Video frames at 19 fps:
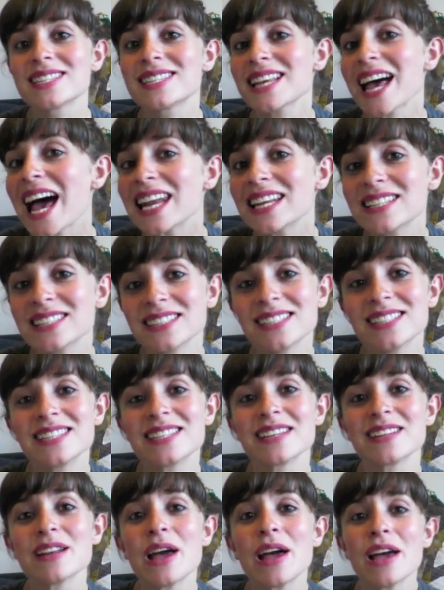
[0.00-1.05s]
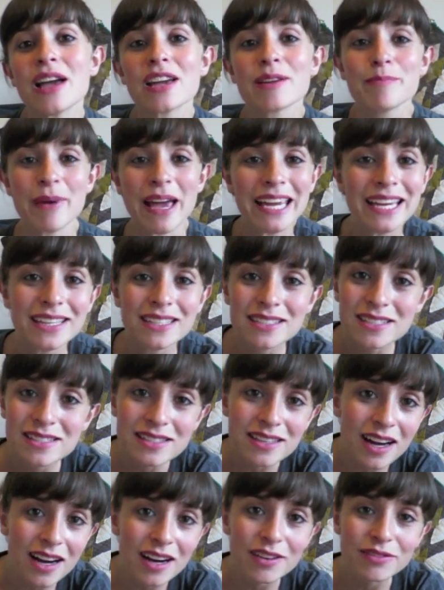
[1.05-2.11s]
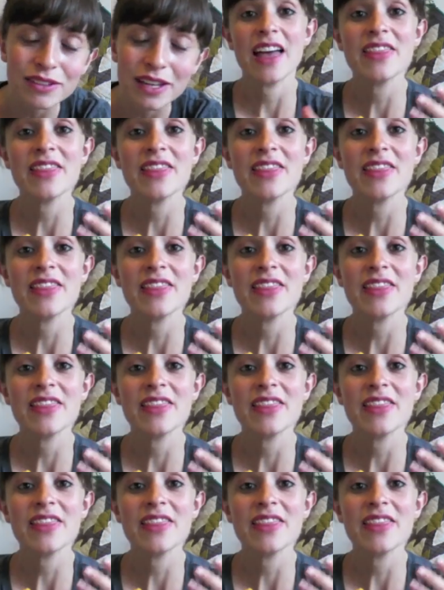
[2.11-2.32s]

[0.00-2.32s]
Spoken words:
salads and baked stuff.